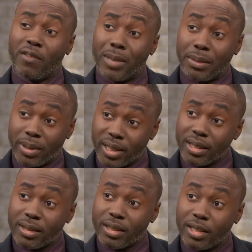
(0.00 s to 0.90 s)
for my
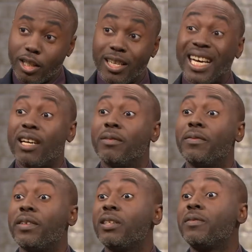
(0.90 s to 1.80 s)
parents, not out of
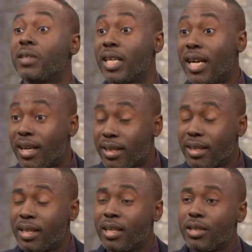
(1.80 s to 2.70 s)
fear for God.
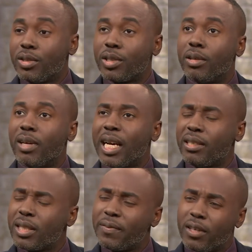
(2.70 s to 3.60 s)
So I
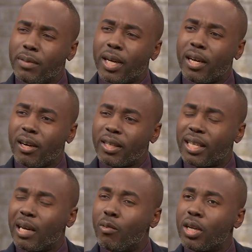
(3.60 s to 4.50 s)
just felt in my heart
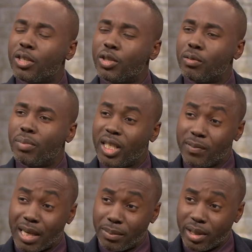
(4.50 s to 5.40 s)
that I wanted to please
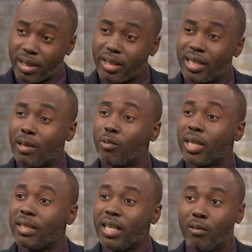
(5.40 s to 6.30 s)
my parents. I
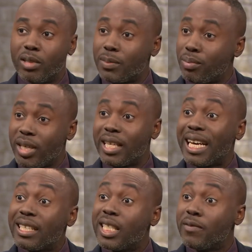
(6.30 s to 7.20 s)
went, I was pretty
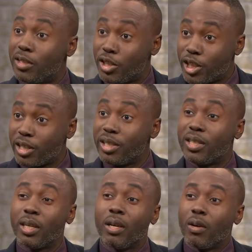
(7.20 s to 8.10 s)
active in the
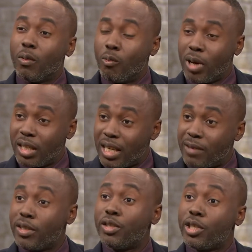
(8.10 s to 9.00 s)
church, went
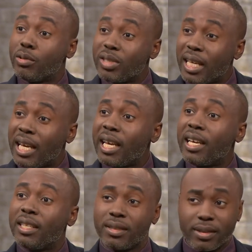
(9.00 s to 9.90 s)
every Tuesday,